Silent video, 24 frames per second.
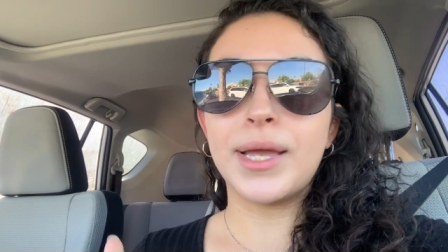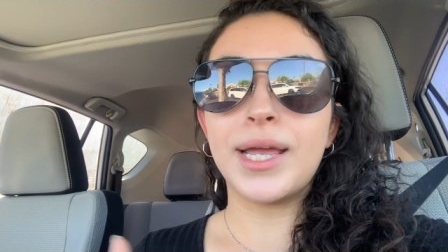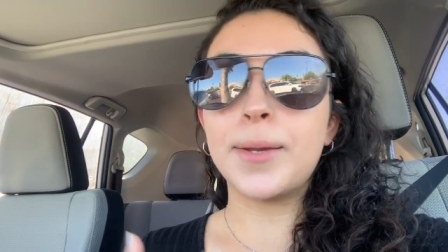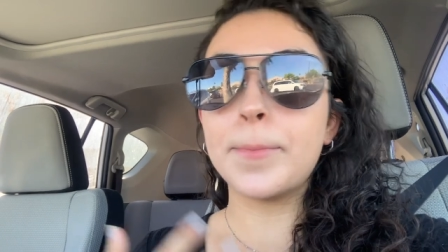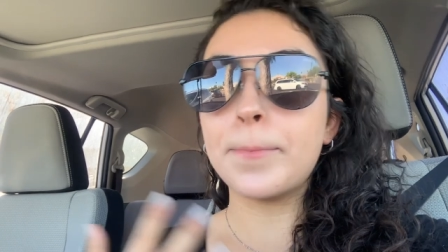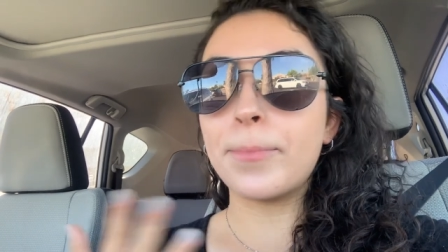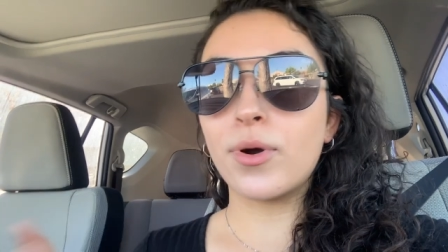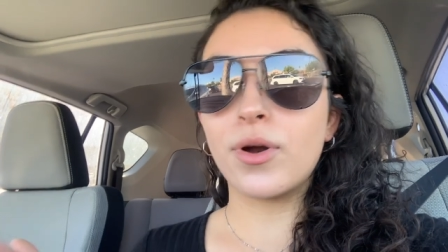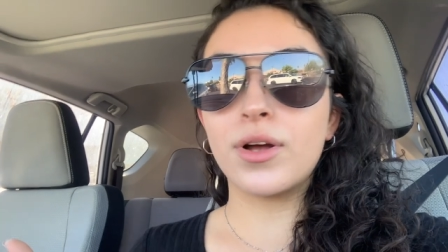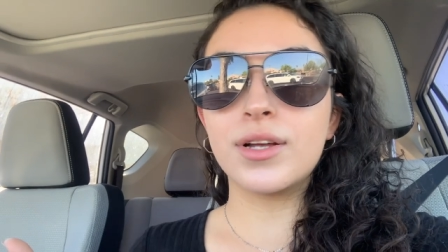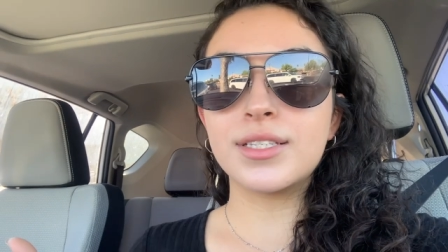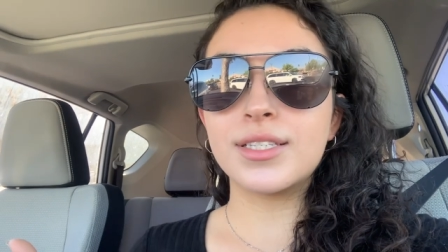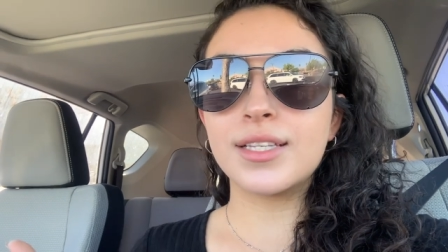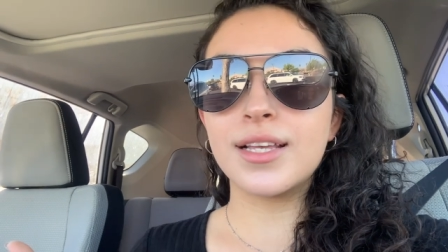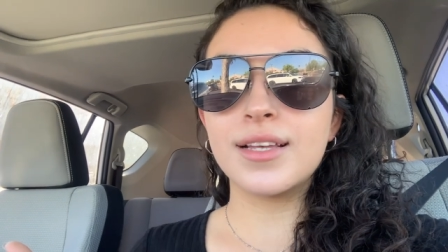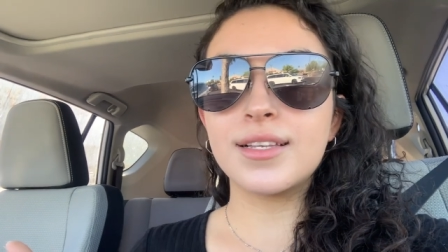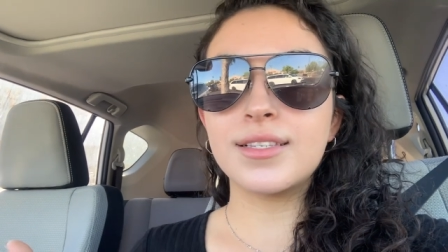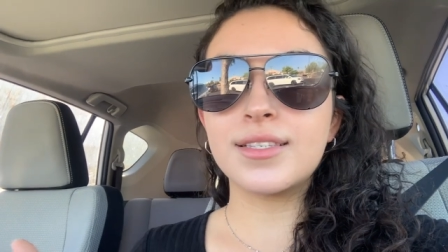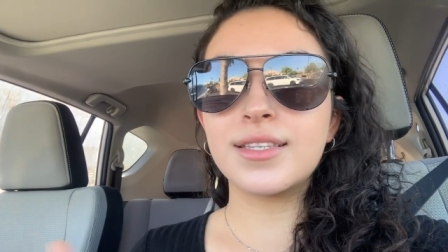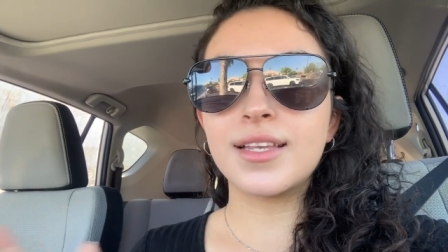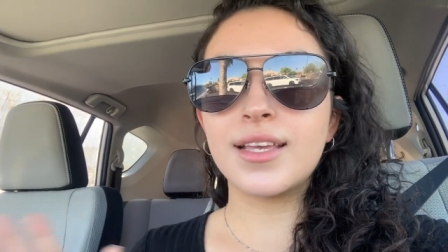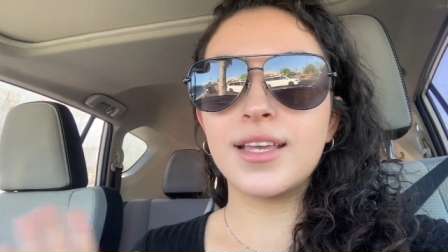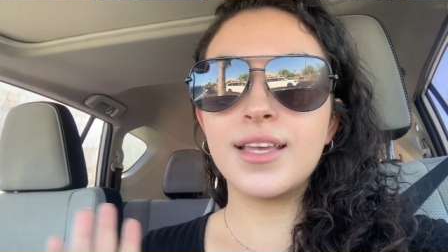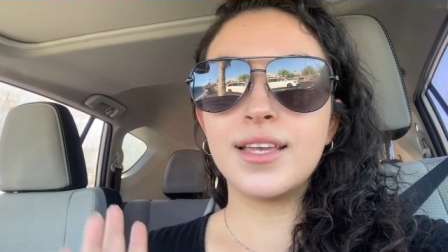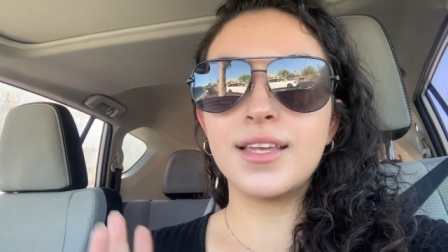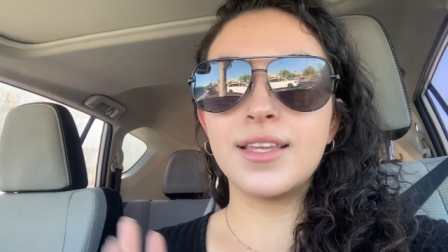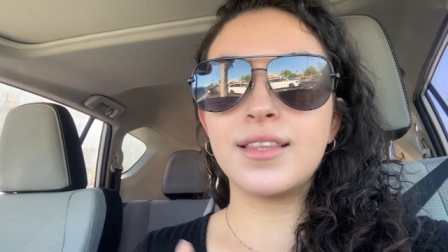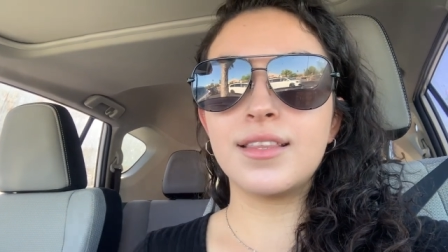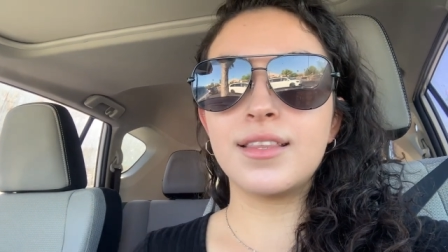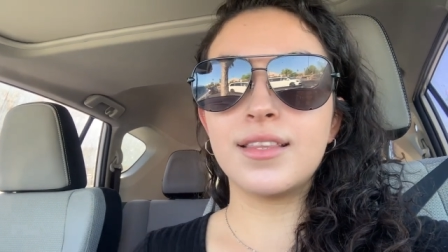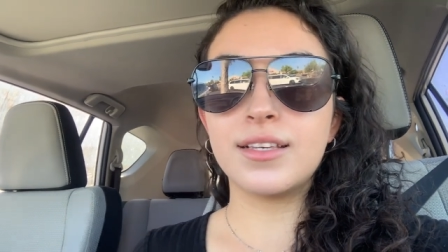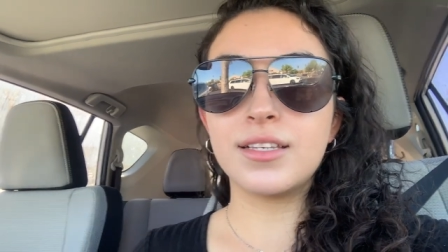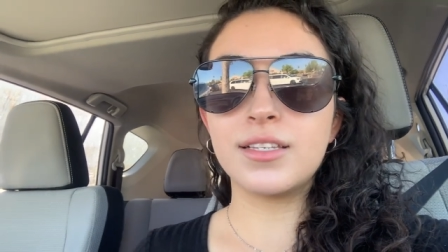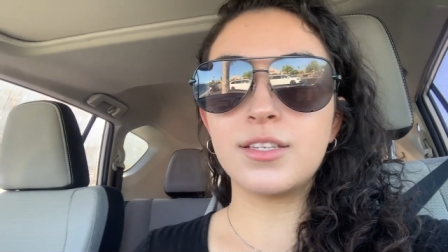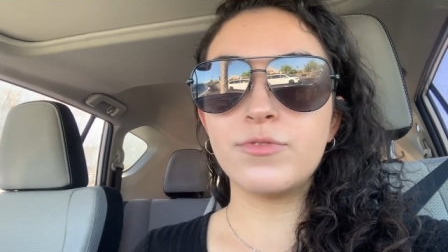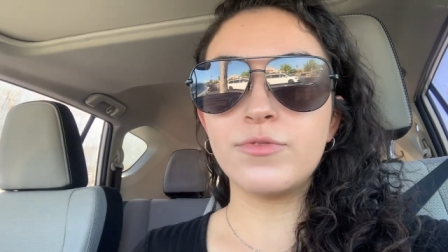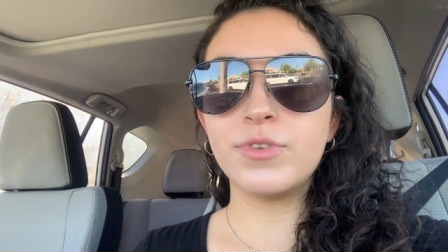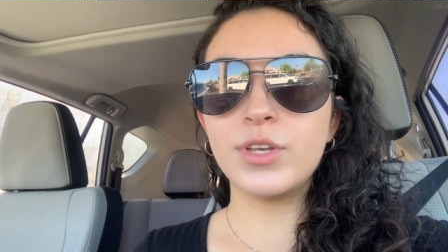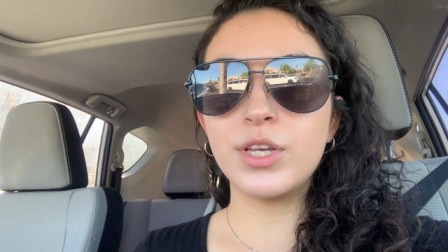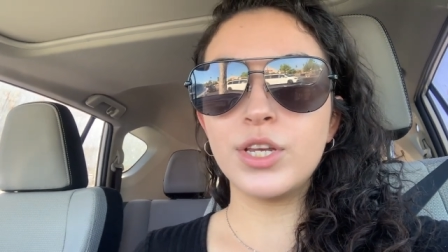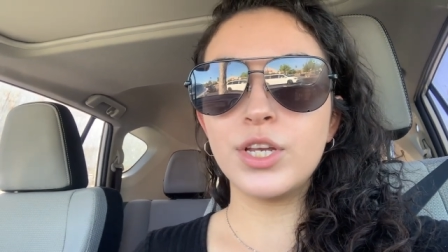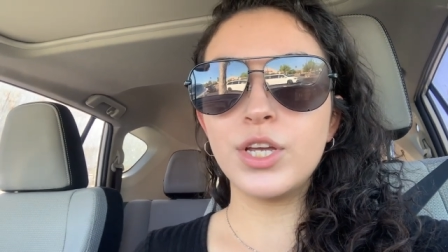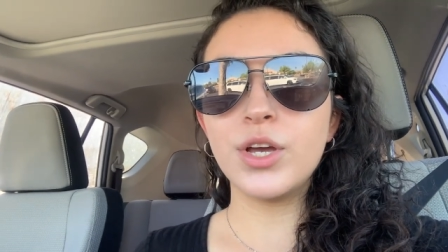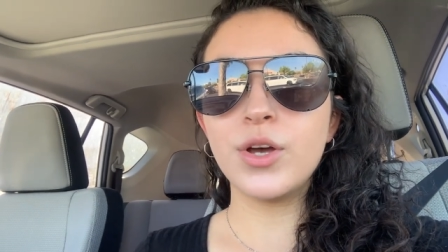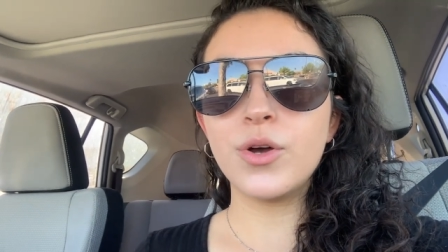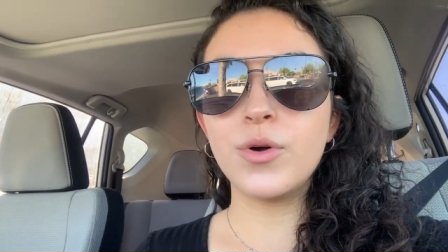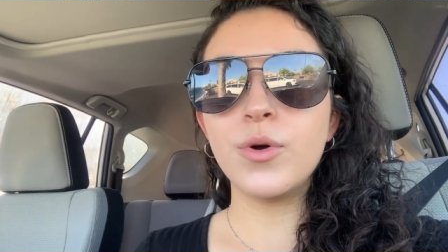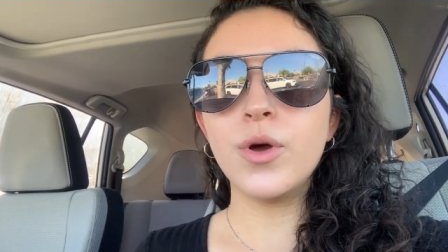paint process in this
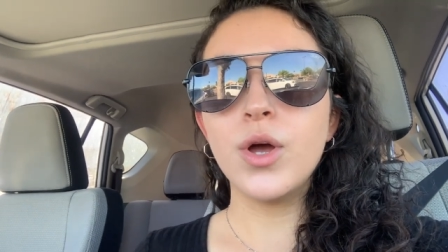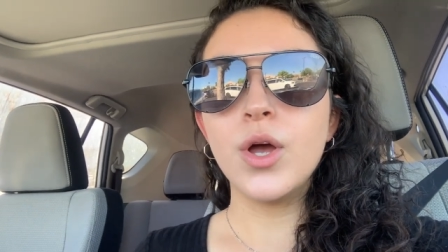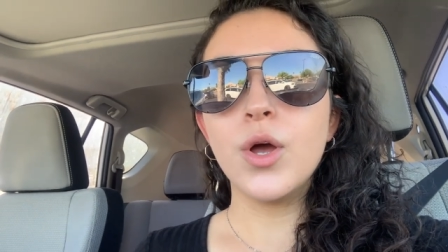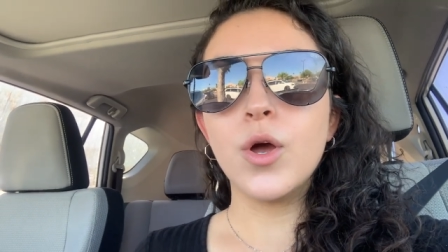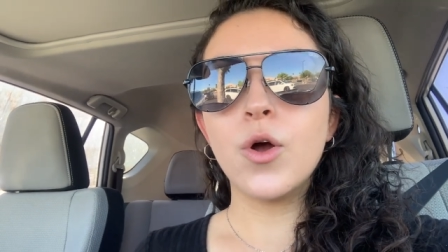video,